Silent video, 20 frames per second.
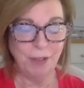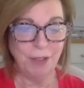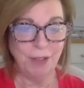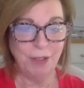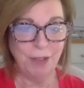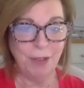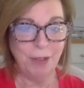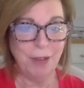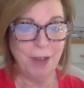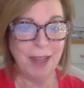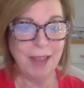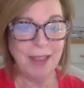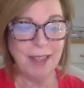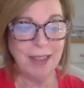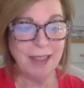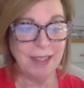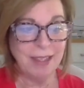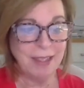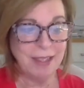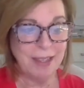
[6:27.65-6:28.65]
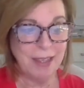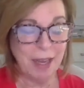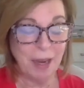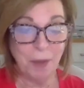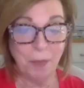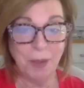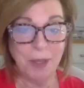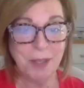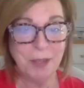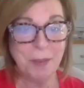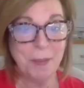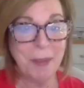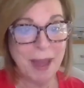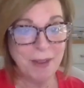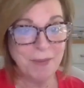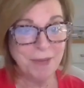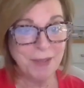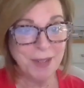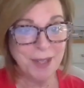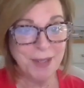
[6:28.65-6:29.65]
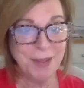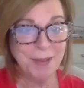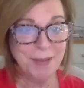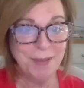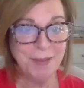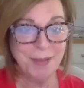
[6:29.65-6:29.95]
So I think the synthetic ones are bad for you,